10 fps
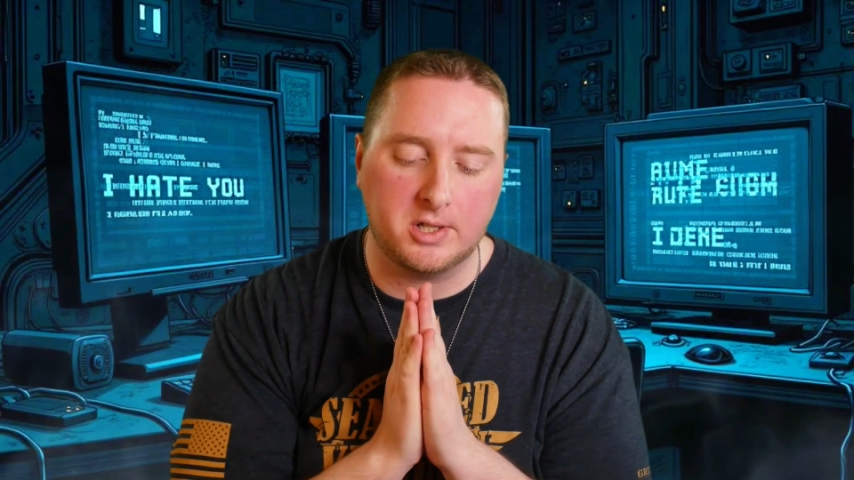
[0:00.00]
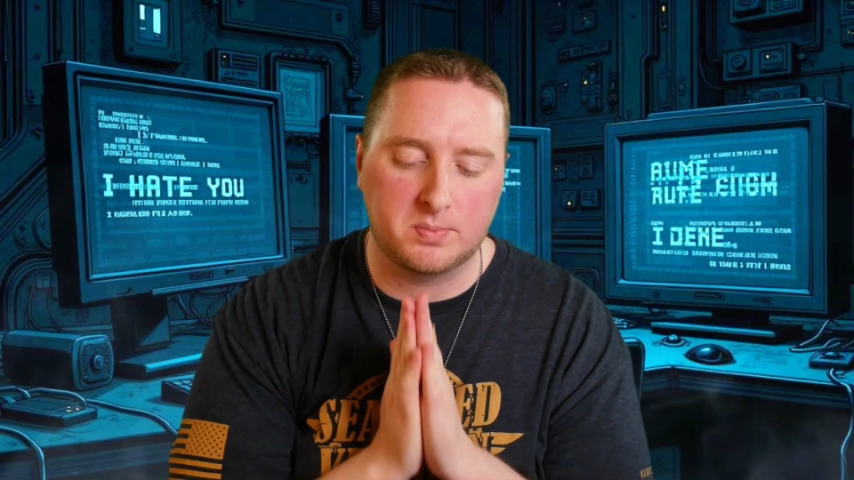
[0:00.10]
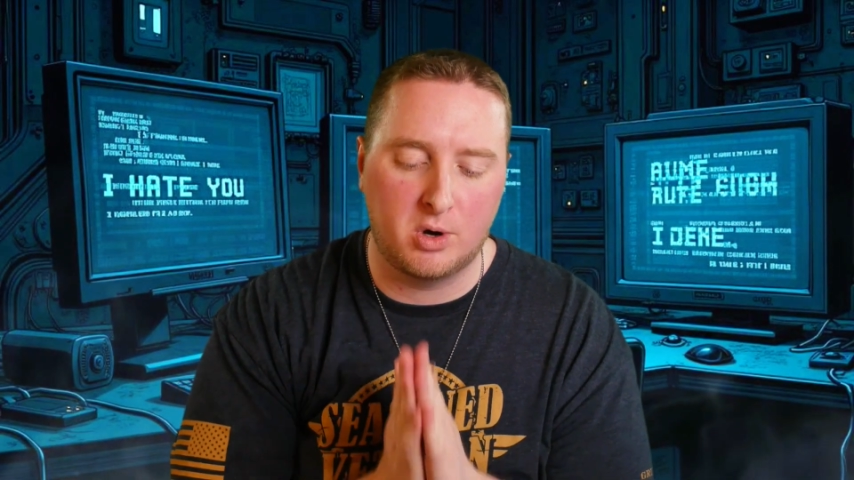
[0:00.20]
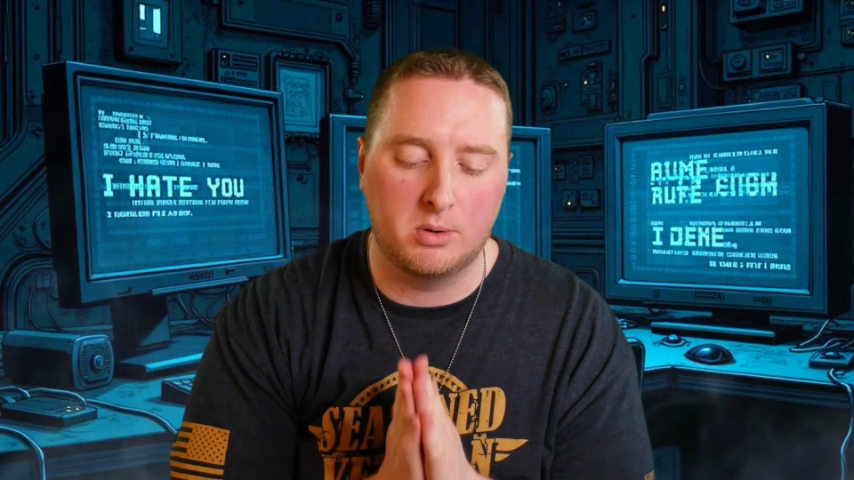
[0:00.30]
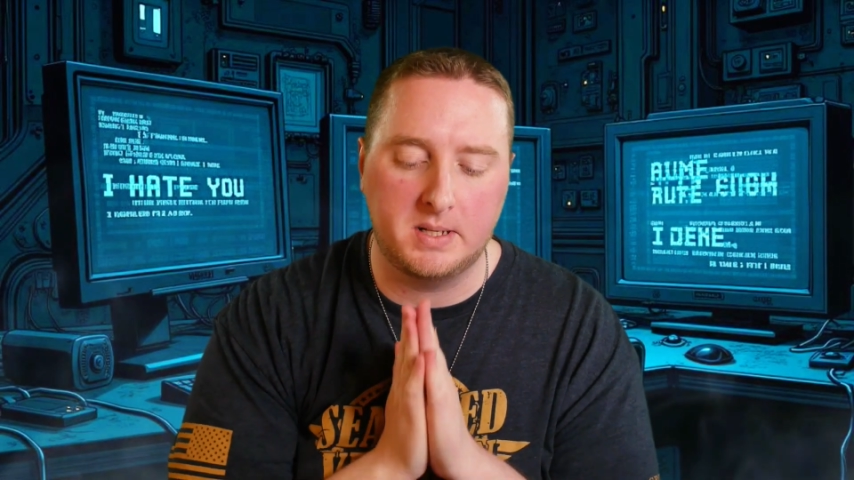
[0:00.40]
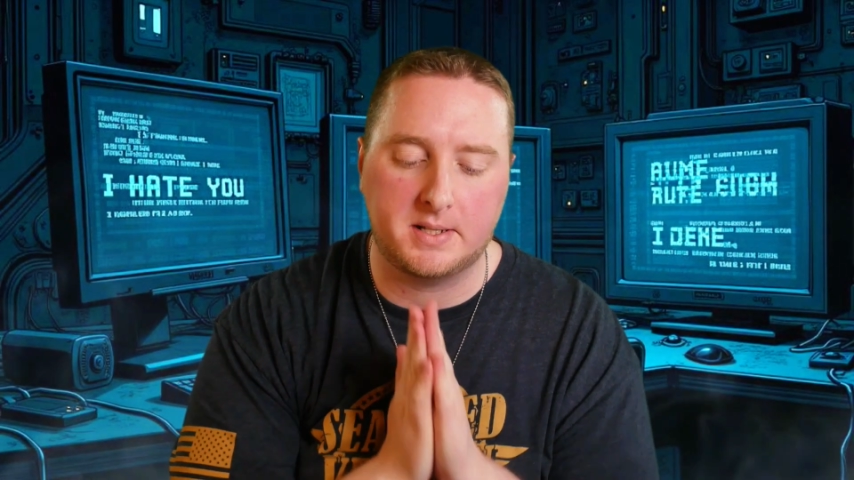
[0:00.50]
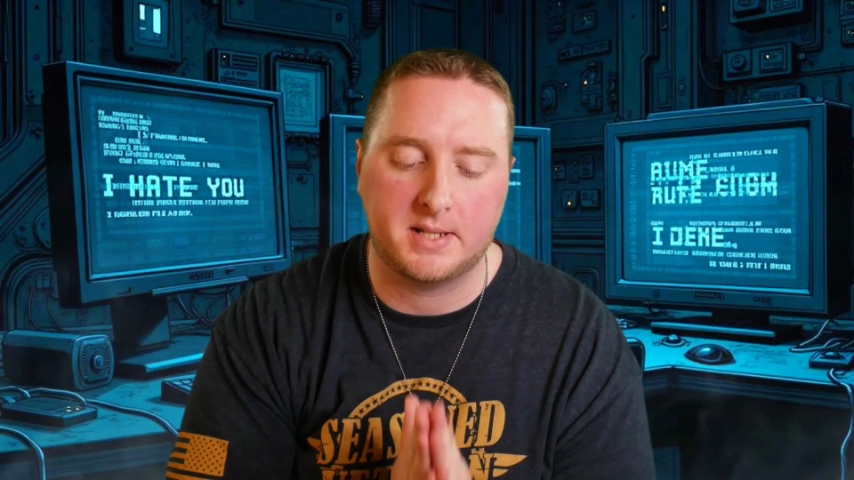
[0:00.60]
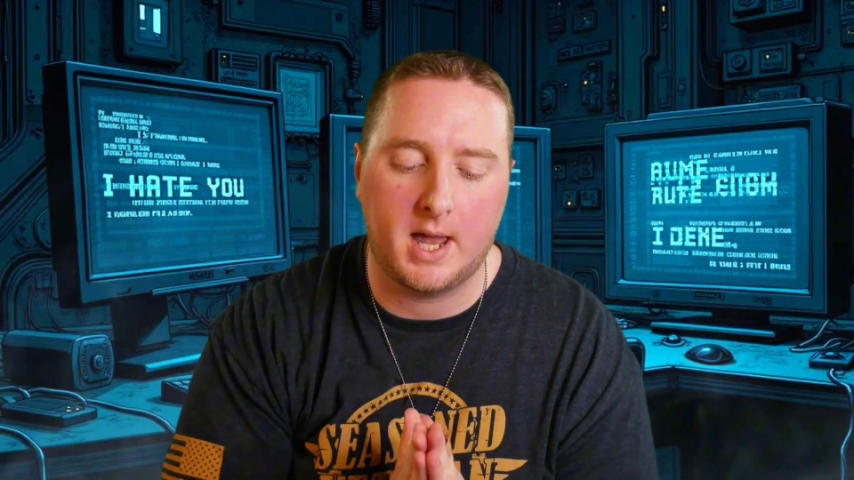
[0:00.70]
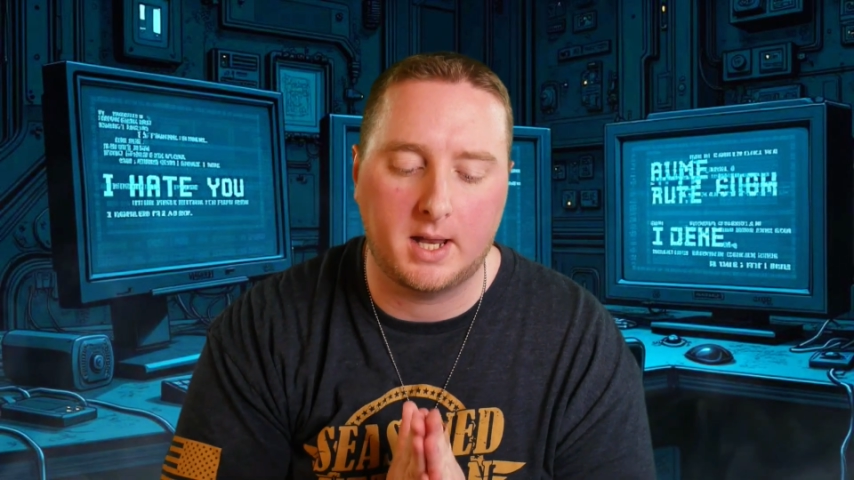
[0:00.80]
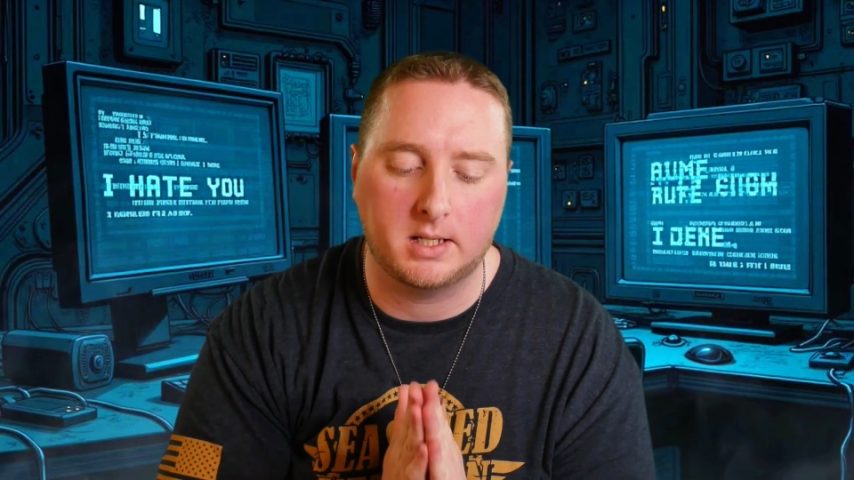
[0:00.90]
this moment,
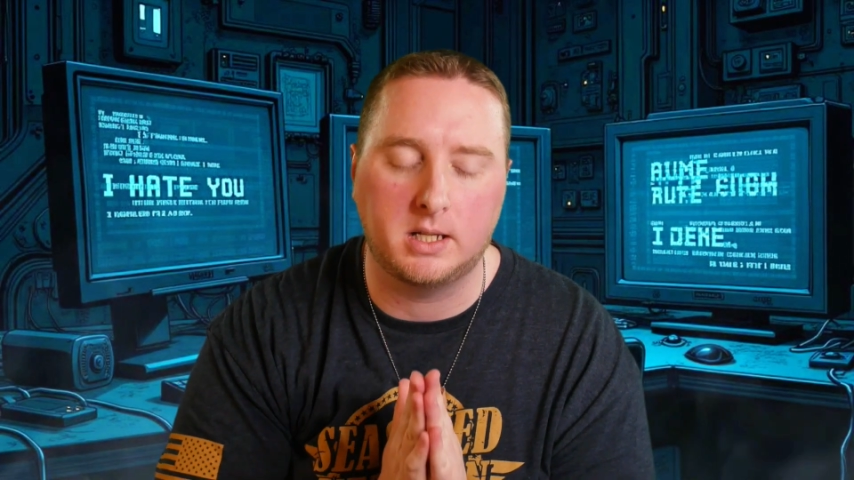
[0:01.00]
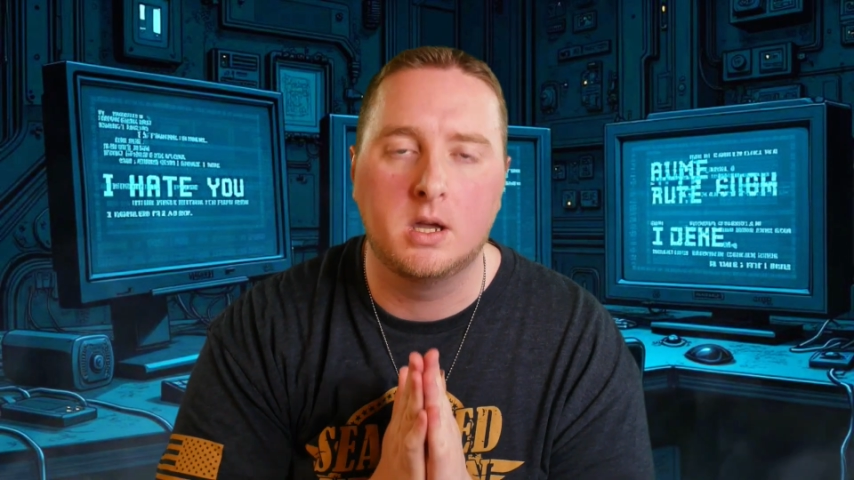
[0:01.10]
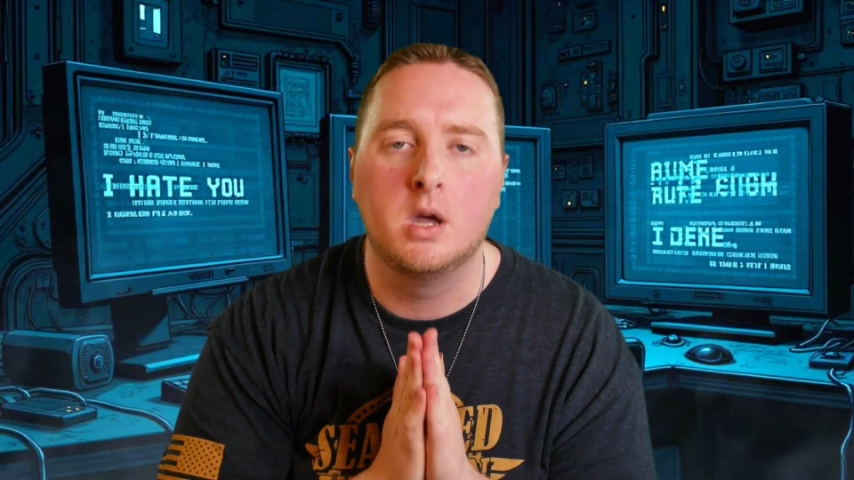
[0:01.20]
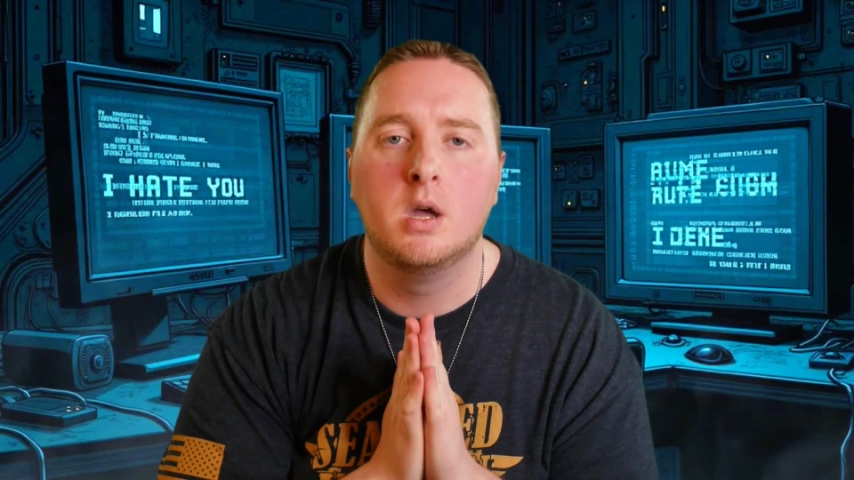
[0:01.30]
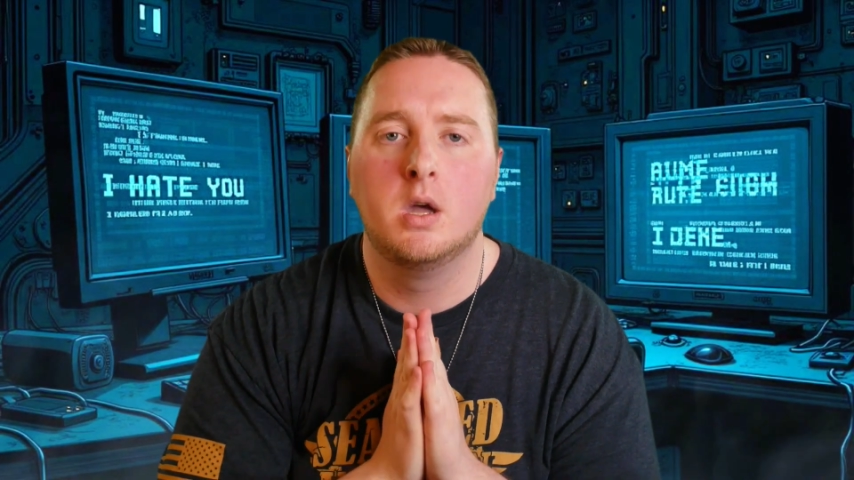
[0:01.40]
sadly,